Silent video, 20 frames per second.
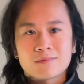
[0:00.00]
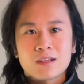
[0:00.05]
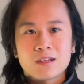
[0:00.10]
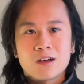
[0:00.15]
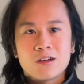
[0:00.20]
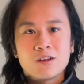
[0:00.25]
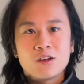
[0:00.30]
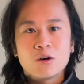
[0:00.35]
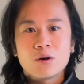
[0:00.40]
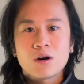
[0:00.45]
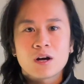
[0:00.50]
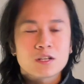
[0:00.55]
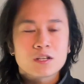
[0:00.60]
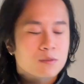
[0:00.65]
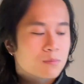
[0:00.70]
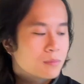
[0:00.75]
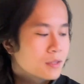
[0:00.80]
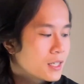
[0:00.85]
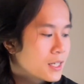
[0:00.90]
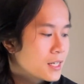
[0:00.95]
No harsh
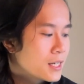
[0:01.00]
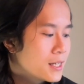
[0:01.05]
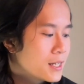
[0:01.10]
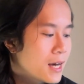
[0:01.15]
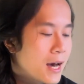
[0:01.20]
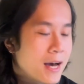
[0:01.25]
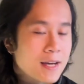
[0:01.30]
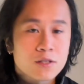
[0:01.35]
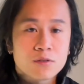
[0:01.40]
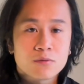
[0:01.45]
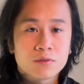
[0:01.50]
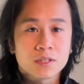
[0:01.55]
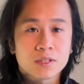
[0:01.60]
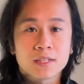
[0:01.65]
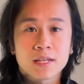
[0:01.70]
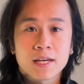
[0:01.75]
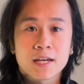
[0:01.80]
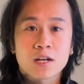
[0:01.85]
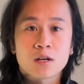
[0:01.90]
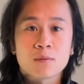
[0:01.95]
blood. I don't really
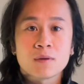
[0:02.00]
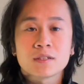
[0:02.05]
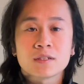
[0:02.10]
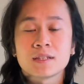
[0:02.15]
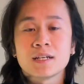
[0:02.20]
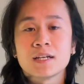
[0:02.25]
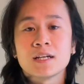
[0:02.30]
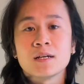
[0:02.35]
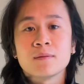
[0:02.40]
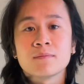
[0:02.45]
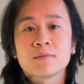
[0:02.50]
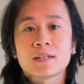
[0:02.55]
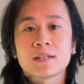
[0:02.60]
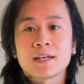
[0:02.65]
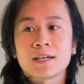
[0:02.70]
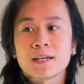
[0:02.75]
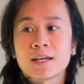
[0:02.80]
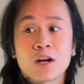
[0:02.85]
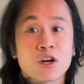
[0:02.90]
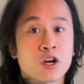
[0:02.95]
care about them.
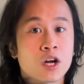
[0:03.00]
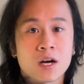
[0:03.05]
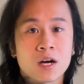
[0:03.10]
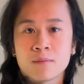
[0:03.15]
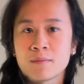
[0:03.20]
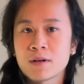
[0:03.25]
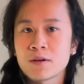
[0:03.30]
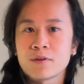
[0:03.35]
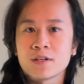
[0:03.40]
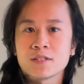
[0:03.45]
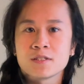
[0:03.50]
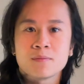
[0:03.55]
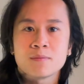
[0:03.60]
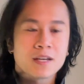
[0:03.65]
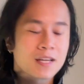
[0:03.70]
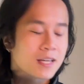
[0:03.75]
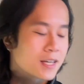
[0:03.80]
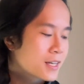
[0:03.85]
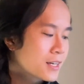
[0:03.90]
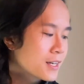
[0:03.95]
They are not on my
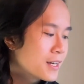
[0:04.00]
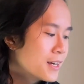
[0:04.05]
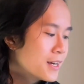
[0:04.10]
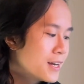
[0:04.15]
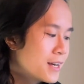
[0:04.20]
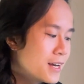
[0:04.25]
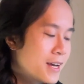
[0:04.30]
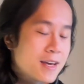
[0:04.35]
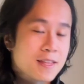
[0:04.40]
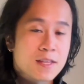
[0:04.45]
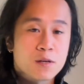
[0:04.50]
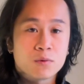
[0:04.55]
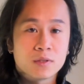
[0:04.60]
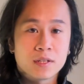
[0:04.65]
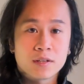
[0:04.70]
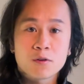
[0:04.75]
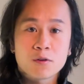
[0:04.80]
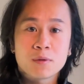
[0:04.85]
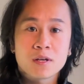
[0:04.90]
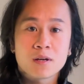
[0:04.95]
resume. They will
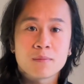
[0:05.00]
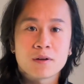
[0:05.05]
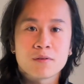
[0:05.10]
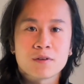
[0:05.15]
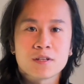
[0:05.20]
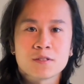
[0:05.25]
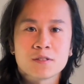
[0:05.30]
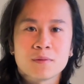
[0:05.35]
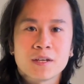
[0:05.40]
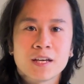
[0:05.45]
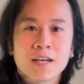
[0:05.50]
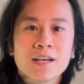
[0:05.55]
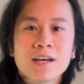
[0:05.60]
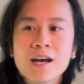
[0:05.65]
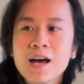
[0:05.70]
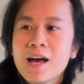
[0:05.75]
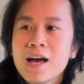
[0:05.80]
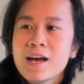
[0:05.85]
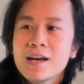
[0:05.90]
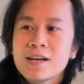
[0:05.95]
never be on my resume.
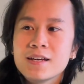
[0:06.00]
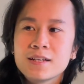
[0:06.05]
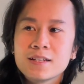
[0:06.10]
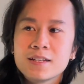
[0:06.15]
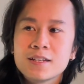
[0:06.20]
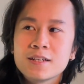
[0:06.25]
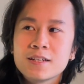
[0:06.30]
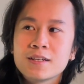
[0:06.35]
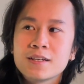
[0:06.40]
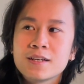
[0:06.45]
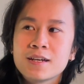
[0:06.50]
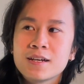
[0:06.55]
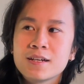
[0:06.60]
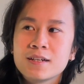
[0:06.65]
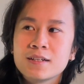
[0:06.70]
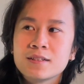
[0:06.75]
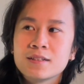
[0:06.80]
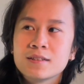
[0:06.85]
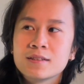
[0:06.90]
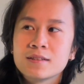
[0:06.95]

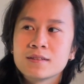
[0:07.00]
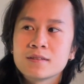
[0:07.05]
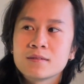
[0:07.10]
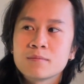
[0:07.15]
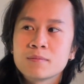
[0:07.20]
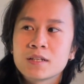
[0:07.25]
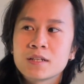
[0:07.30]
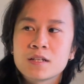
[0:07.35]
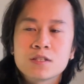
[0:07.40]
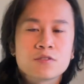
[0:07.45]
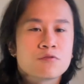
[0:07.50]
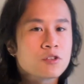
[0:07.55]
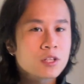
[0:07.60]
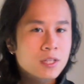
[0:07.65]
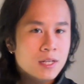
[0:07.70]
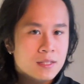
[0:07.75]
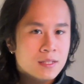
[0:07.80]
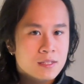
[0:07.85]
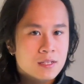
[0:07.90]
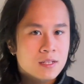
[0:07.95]
And because
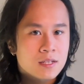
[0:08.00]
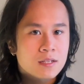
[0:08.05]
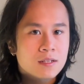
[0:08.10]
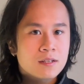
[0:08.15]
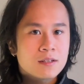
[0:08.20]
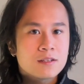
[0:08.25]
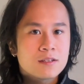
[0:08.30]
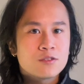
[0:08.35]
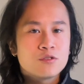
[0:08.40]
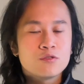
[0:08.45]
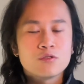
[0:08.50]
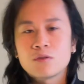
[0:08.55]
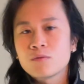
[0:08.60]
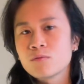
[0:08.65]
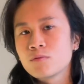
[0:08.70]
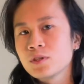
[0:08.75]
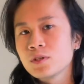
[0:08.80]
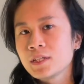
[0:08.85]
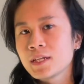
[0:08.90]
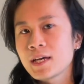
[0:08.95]
freelancing, you don't
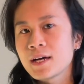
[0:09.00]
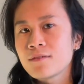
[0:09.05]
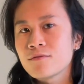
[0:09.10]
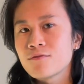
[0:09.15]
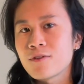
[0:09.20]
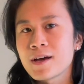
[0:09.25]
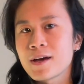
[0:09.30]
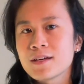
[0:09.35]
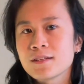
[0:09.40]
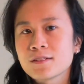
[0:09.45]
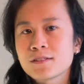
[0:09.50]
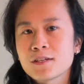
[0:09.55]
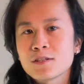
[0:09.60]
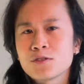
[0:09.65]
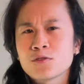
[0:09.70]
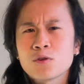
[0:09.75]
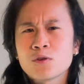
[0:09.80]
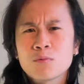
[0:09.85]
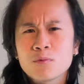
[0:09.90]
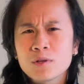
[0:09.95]
really have rights and you
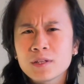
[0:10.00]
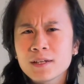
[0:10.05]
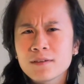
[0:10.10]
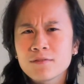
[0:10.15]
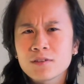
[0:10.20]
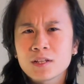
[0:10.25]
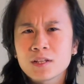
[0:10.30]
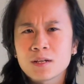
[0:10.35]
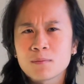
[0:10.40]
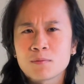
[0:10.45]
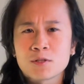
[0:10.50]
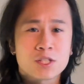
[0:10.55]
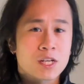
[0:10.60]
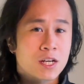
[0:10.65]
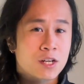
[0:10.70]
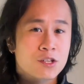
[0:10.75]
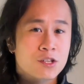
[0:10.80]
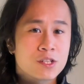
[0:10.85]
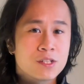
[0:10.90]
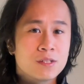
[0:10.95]
don't really have a lot of
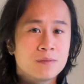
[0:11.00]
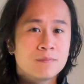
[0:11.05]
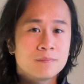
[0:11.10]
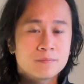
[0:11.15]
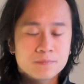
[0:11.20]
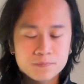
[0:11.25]
protection.